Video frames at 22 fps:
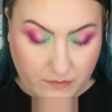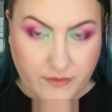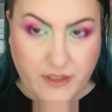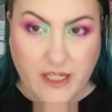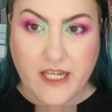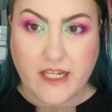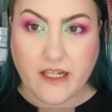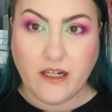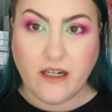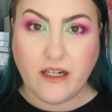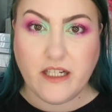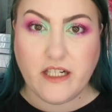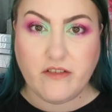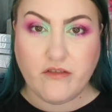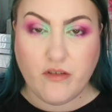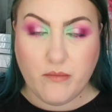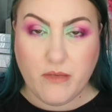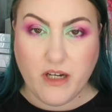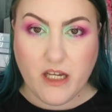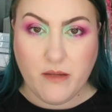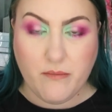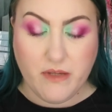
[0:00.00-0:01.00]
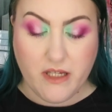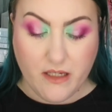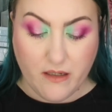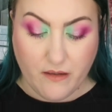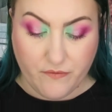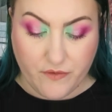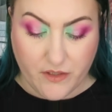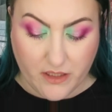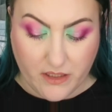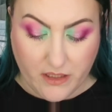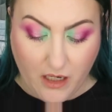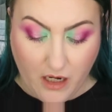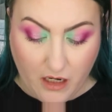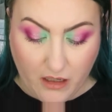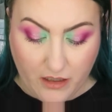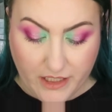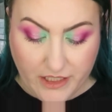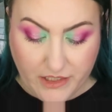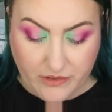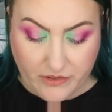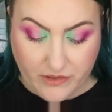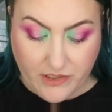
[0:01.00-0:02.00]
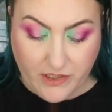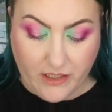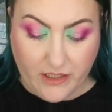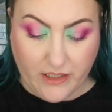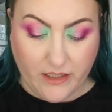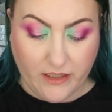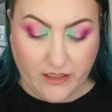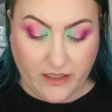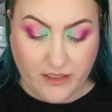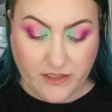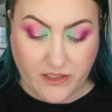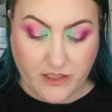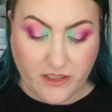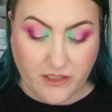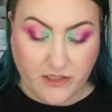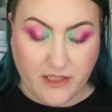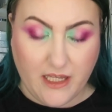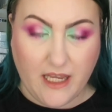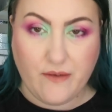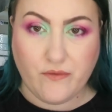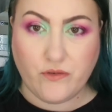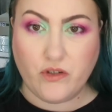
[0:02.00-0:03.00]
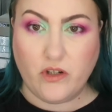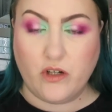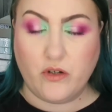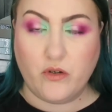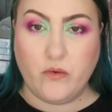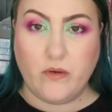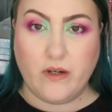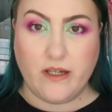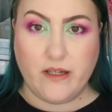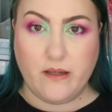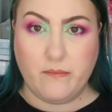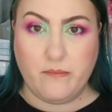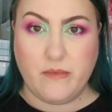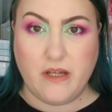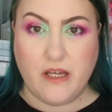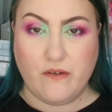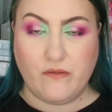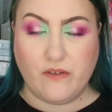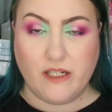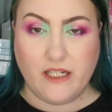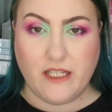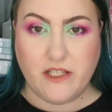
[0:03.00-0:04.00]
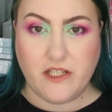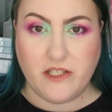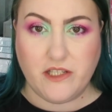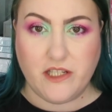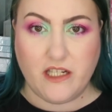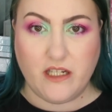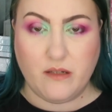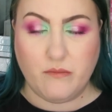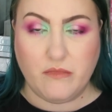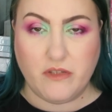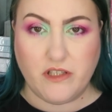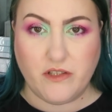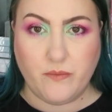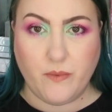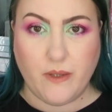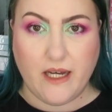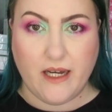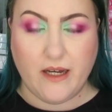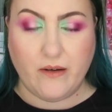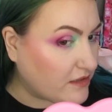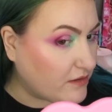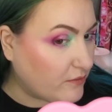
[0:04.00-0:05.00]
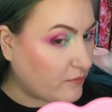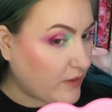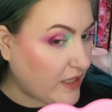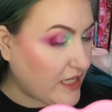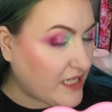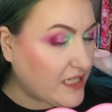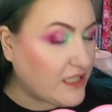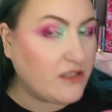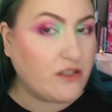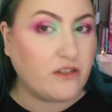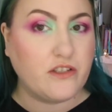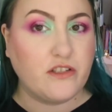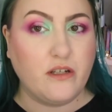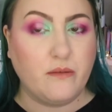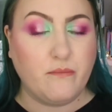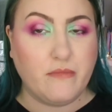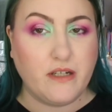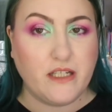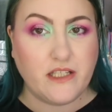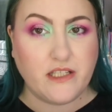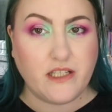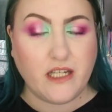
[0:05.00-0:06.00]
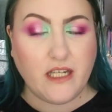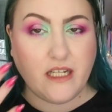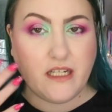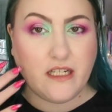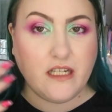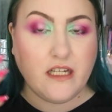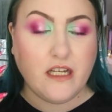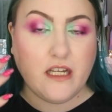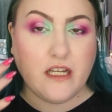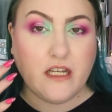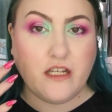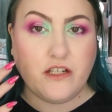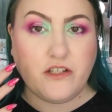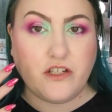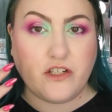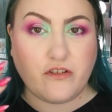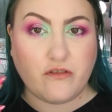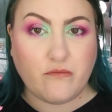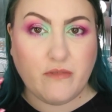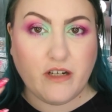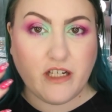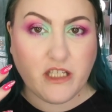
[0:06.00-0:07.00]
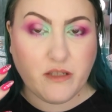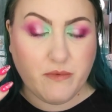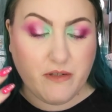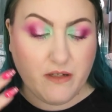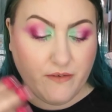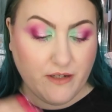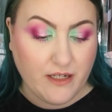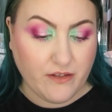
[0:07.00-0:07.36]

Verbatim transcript: They kind of remind me of the Kaleidos highlighters. They've got quite a bit of glitters in them as well. The way it looks on my skin just reminds me of